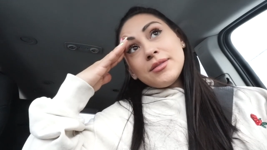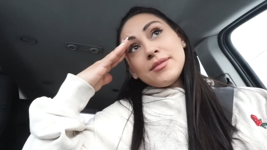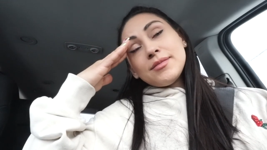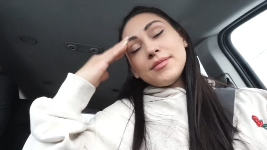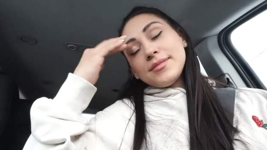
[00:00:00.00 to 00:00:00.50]

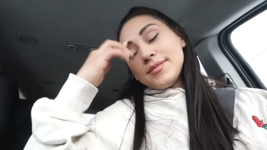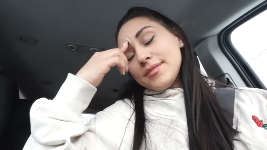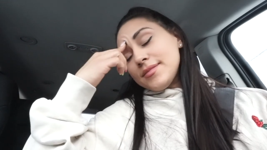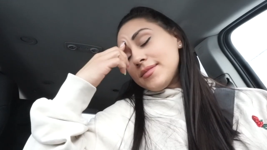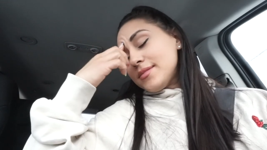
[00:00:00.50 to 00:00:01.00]

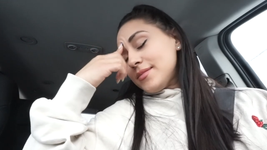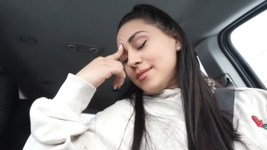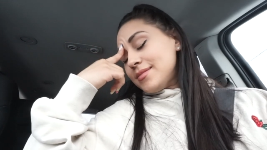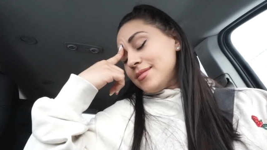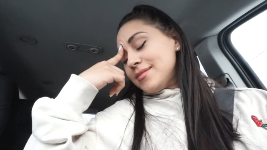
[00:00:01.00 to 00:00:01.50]

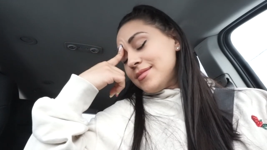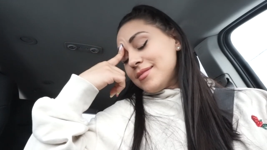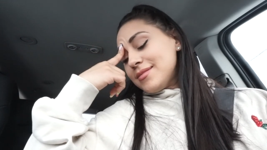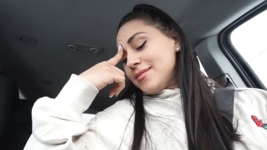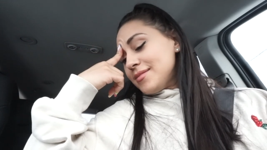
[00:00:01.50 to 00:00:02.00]
No one is speaking in this clip.